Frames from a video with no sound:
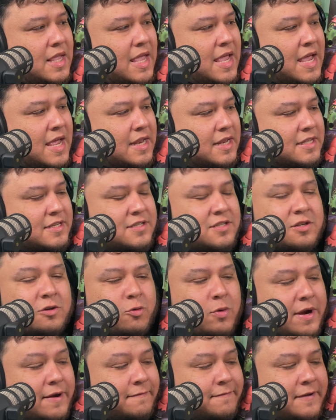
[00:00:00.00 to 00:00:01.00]
And this is a
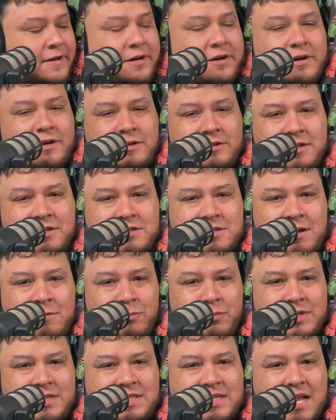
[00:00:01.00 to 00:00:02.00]
great figure. It does come
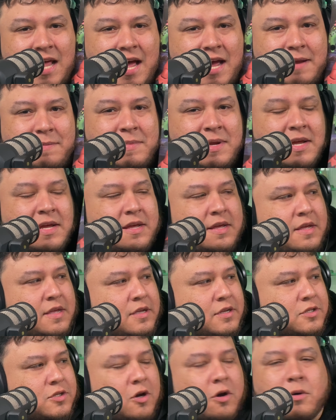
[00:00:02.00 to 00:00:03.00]
with slime,
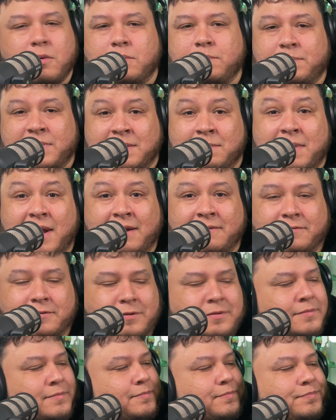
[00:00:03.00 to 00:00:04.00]
so be
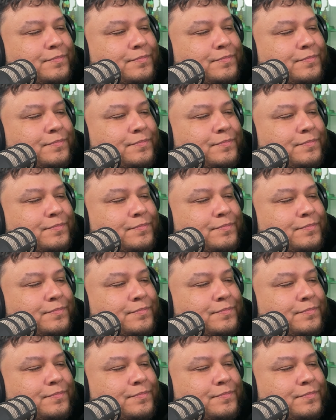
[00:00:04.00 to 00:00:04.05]
mindful.